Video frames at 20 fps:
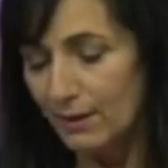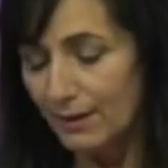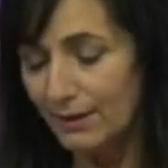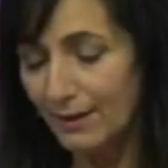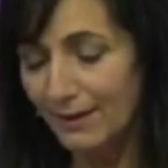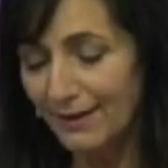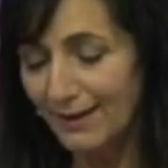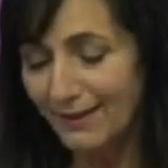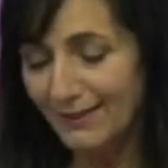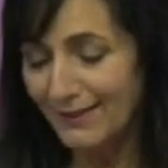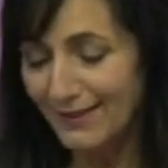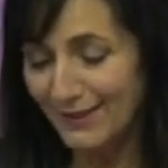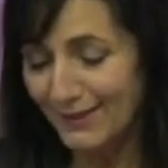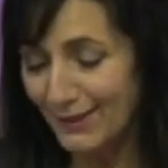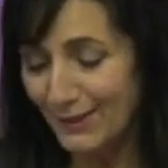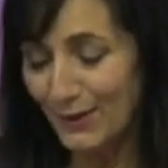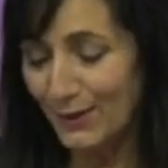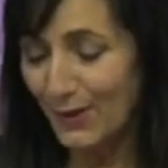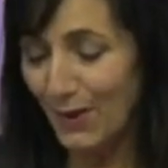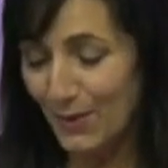you know, you,
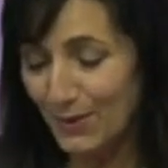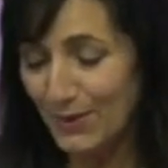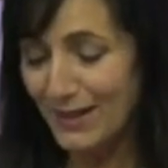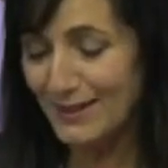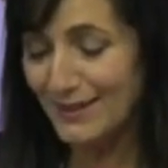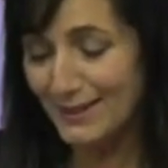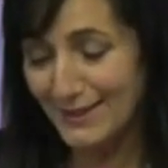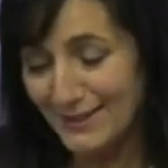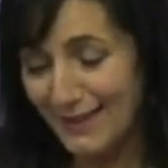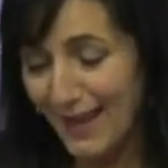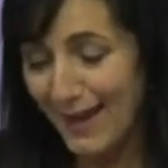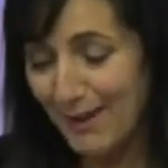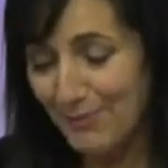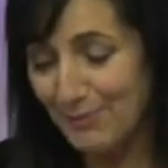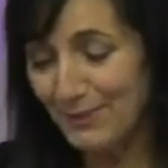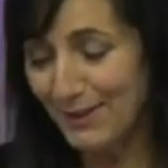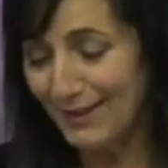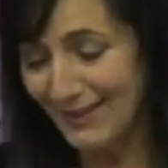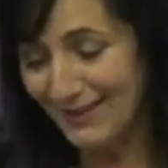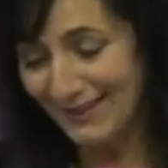you don't
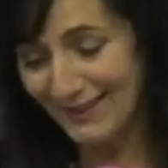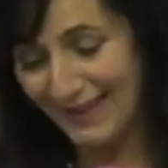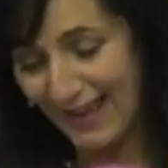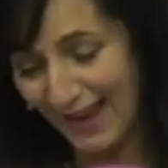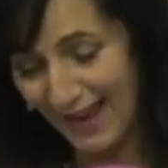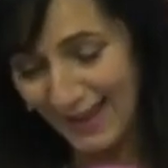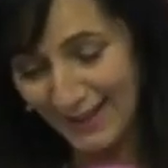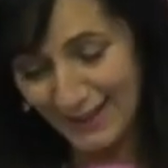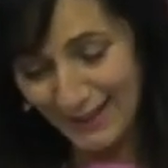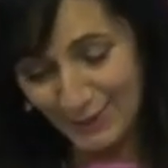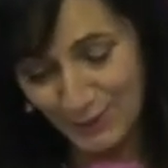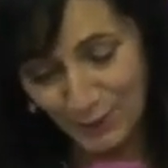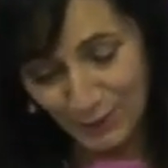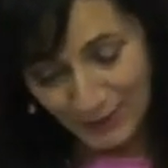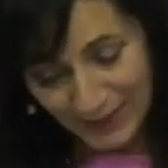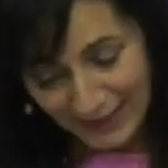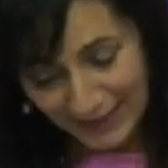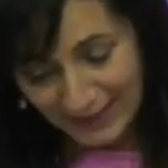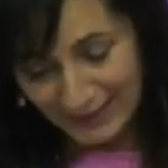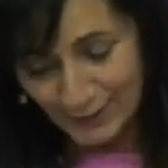accept that as
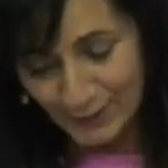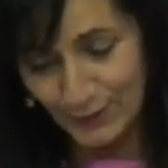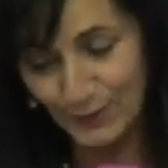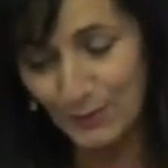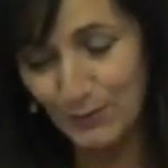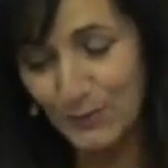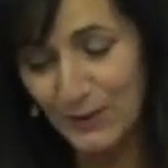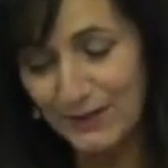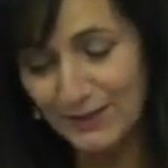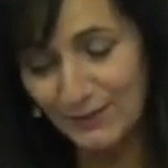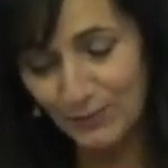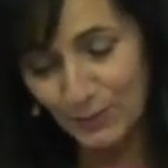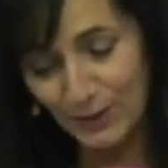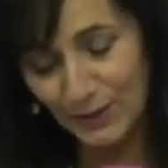your answer when,